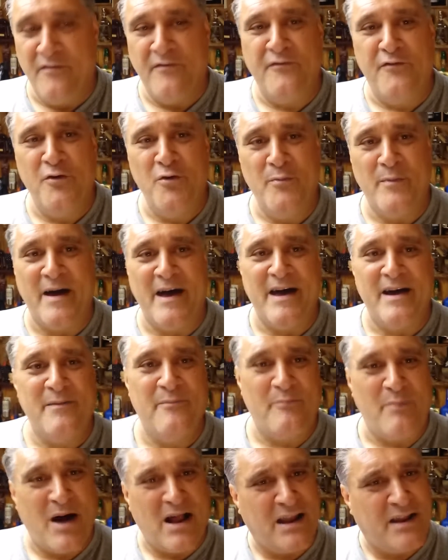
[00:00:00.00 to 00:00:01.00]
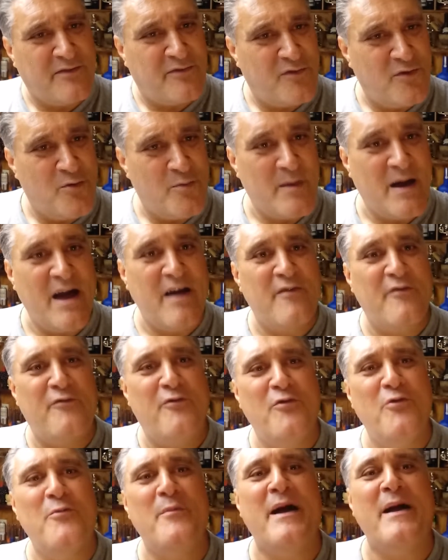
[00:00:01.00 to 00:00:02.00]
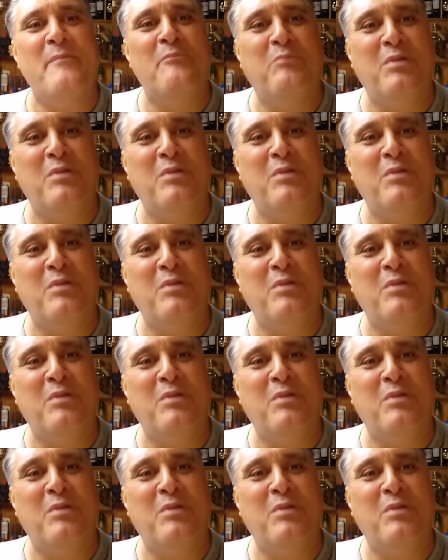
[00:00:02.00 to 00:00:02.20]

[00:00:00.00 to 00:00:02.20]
fume, Pouilly-Fumé, fume